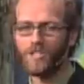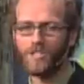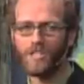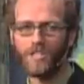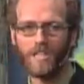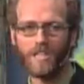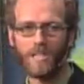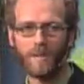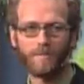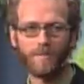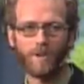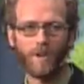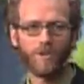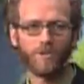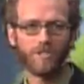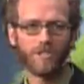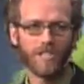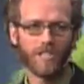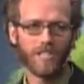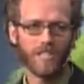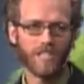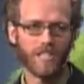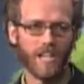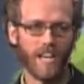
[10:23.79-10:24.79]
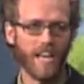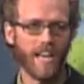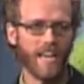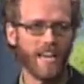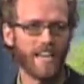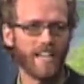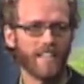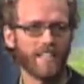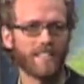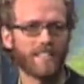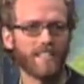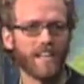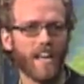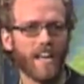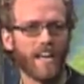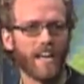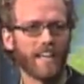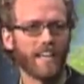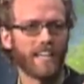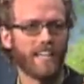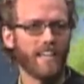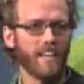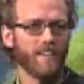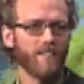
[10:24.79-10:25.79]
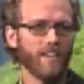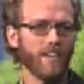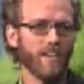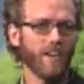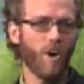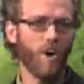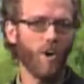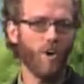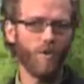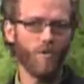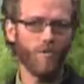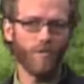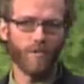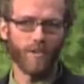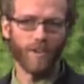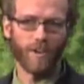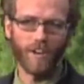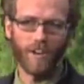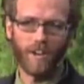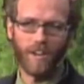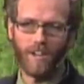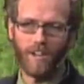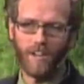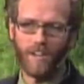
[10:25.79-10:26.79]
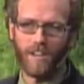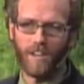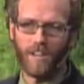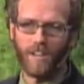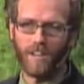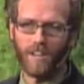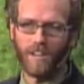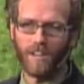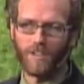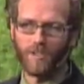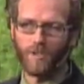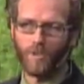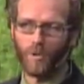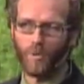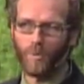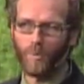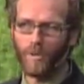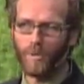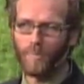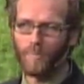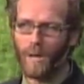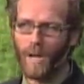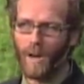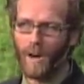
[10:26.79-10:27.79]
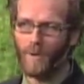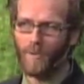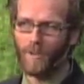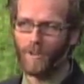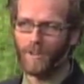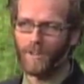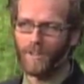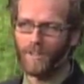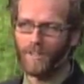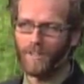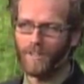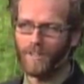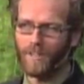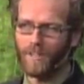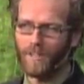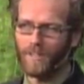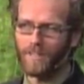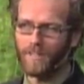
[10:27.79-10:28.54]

You see, hypnosis is giving over your willpower